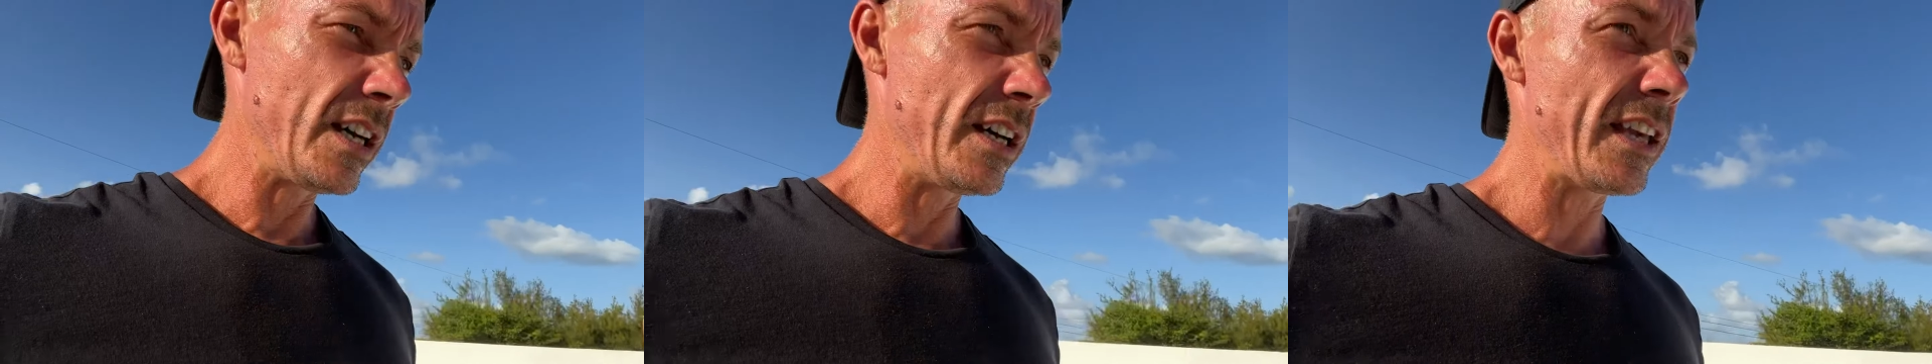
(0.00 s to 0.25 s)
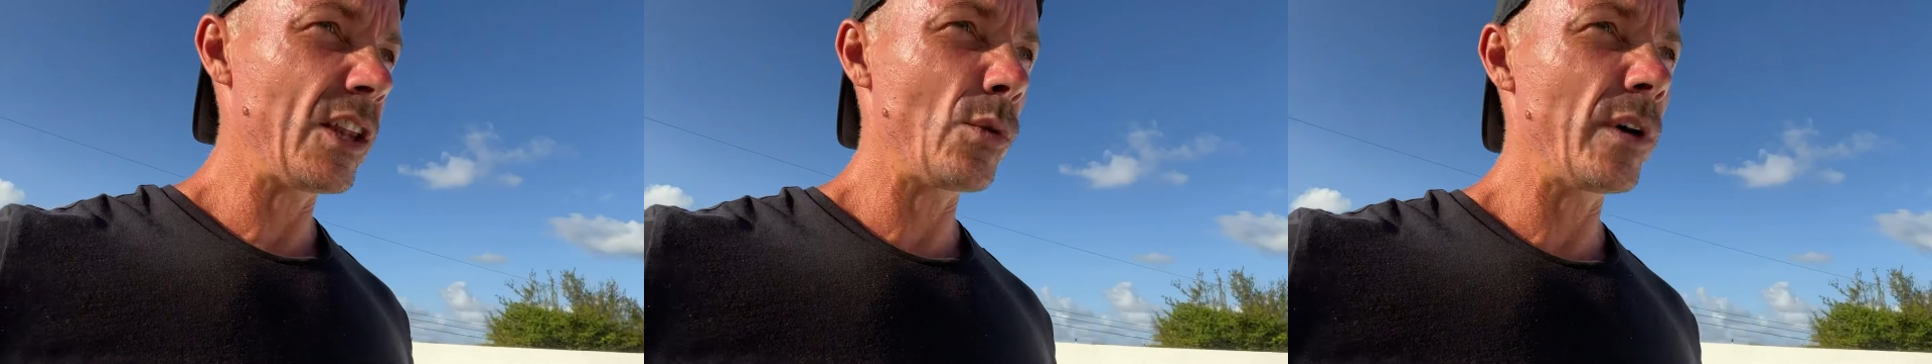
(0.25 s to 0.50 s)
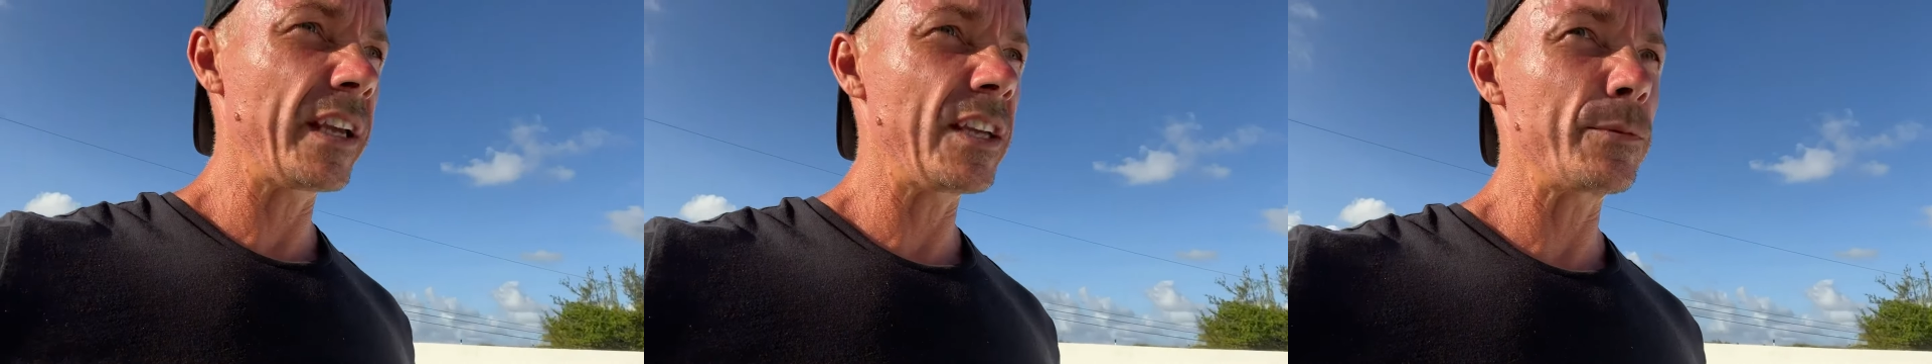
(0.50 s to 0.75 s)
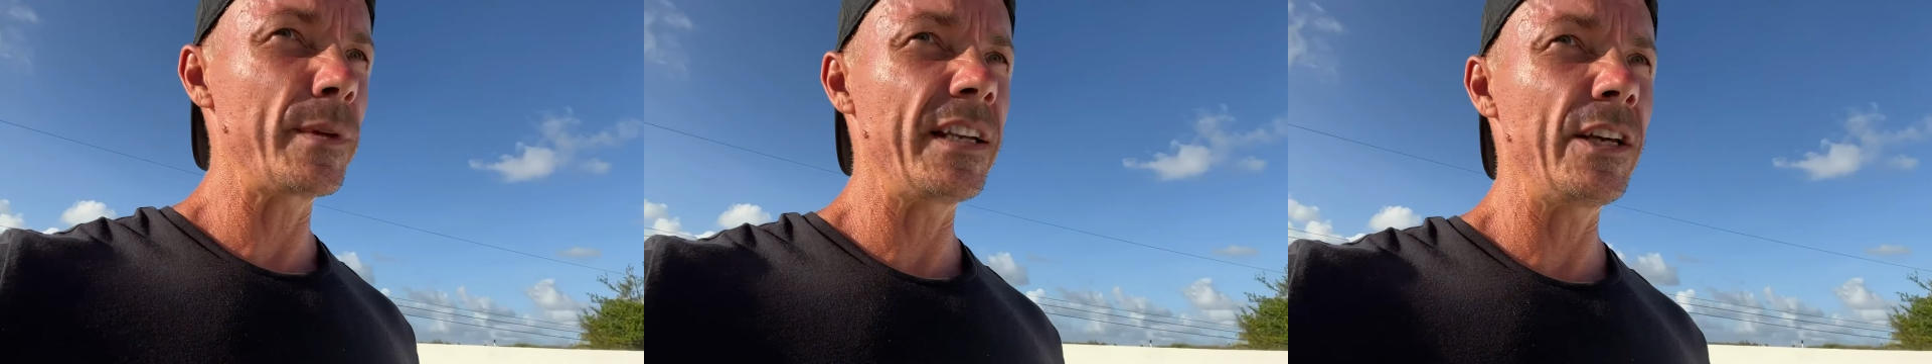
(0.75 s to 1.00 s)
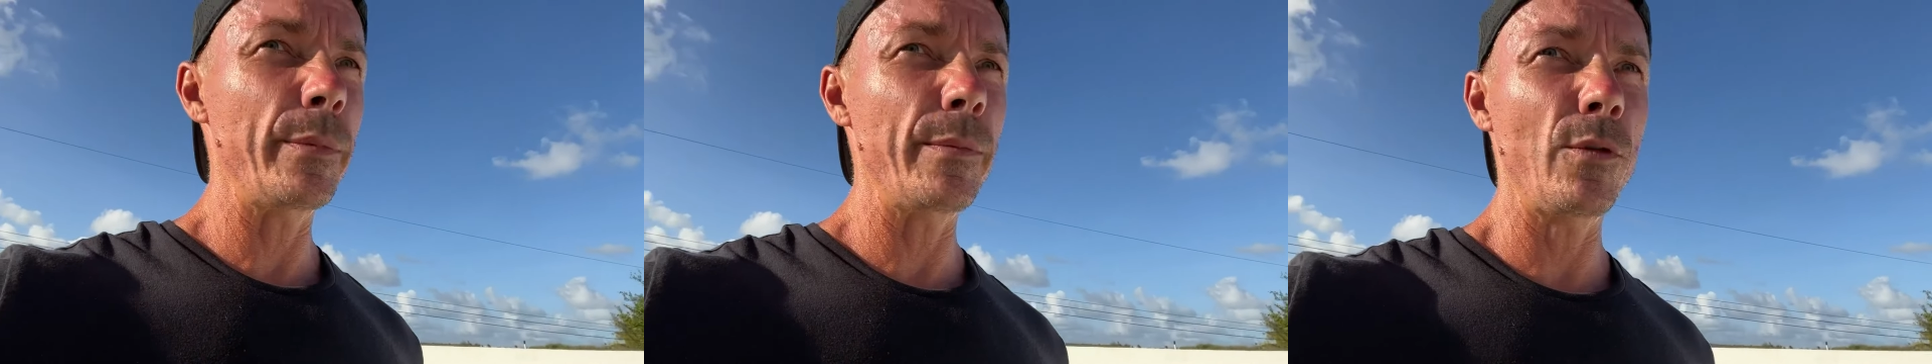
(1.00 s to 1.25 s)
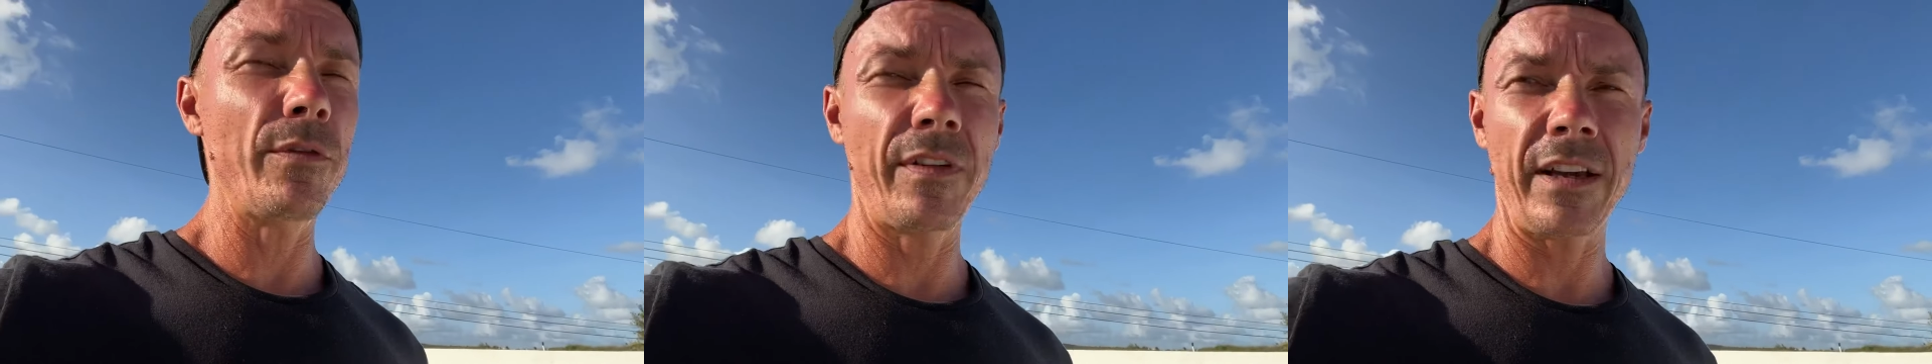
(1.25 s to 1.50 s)
The other one gives me a little bit
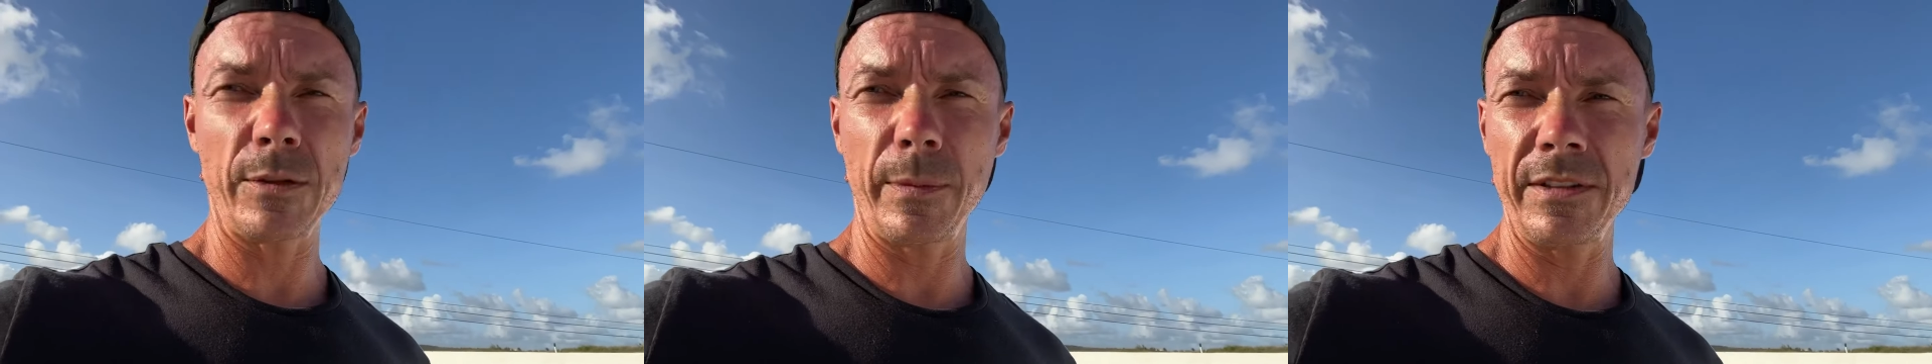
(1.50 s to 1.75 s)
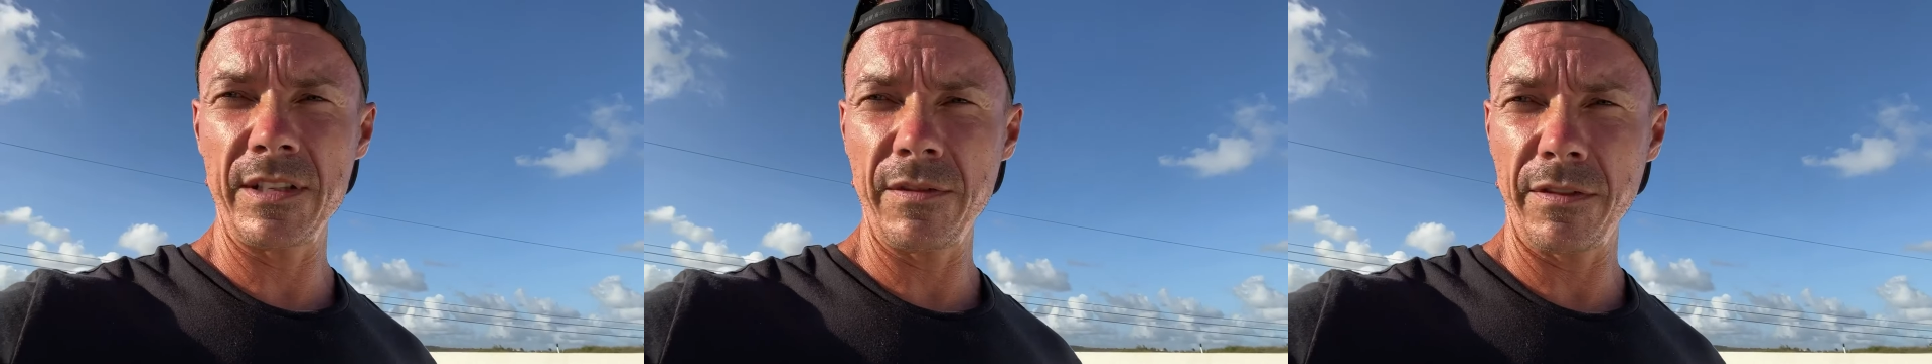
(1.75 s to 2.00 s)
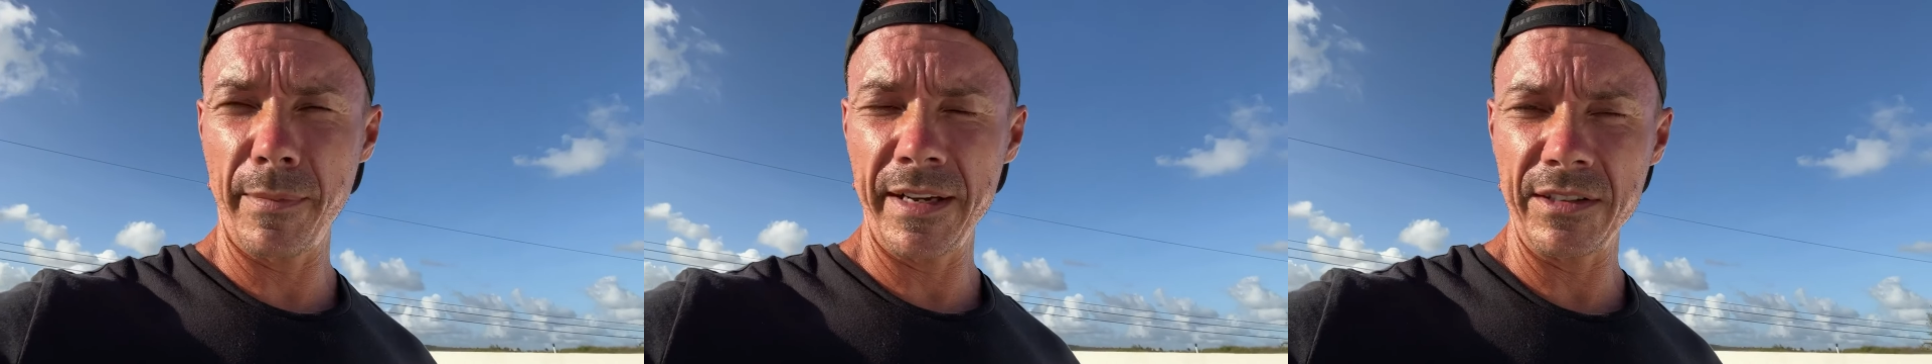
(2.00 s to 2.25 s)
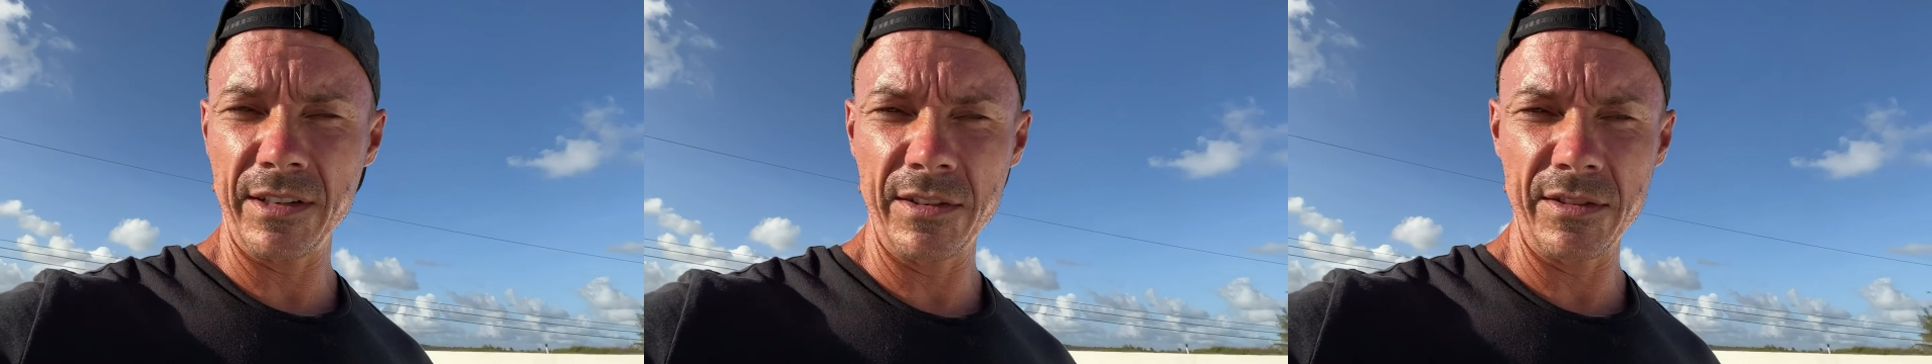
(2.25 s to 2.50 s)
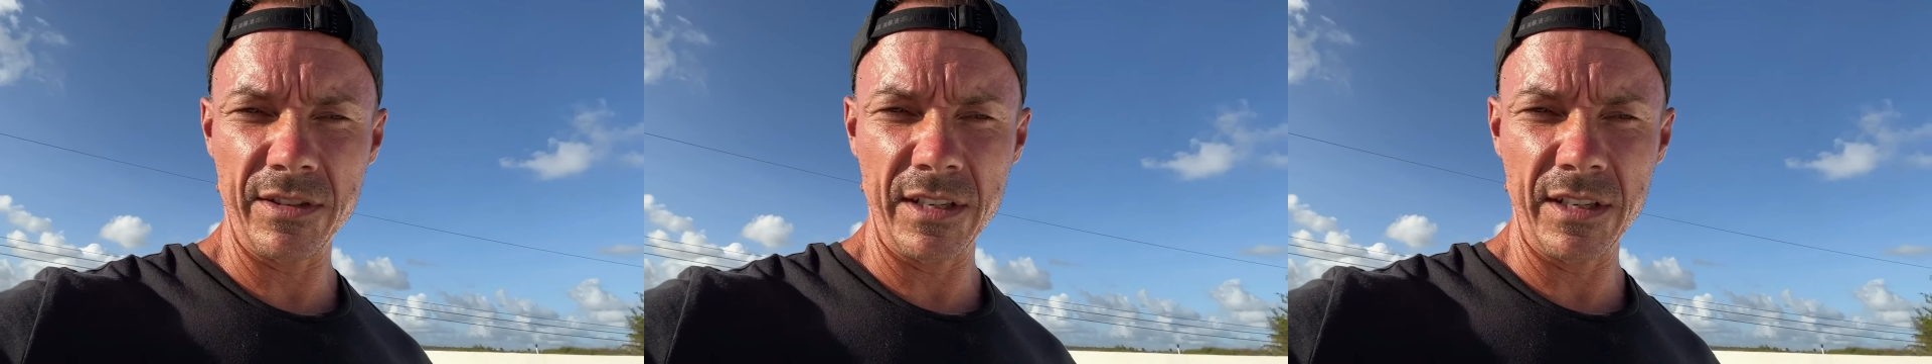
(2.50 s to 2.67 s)
more flexibility for maintenance